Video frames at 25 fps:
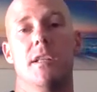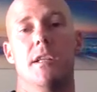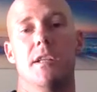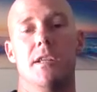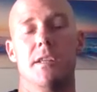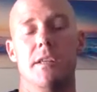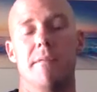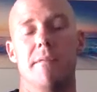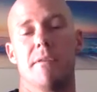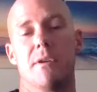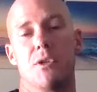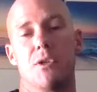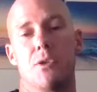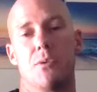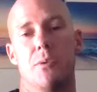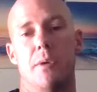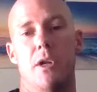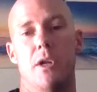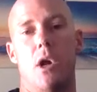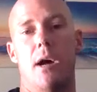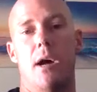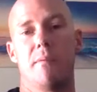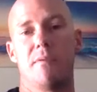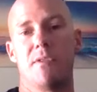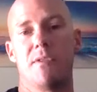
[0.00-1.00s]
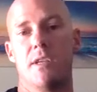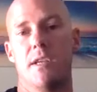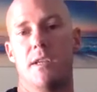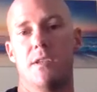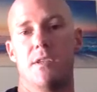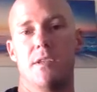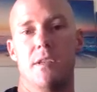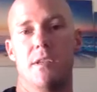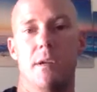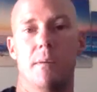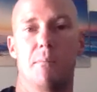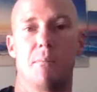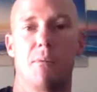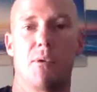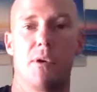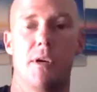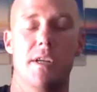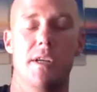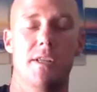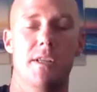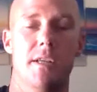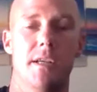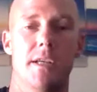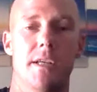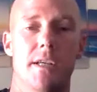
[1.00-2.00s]
the difference between off season and
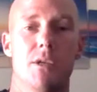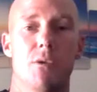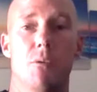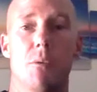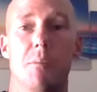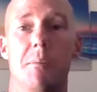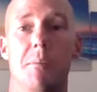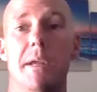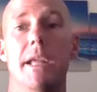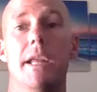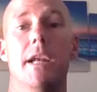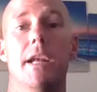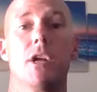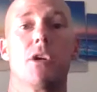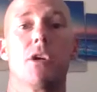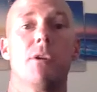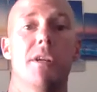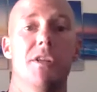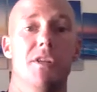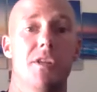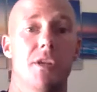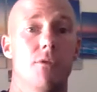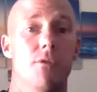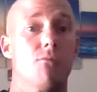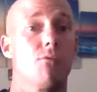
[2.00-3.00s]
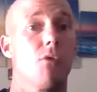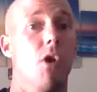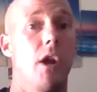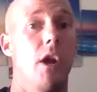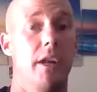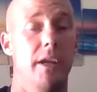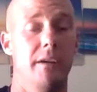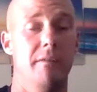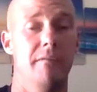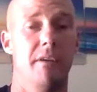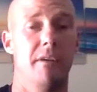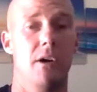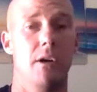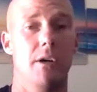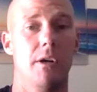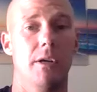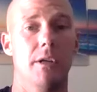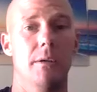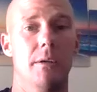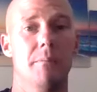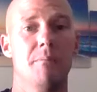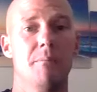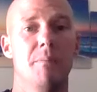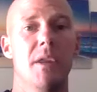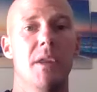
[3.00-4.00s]
preseason would be an increase in running
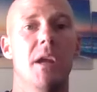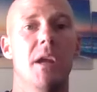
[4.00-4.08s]
volume,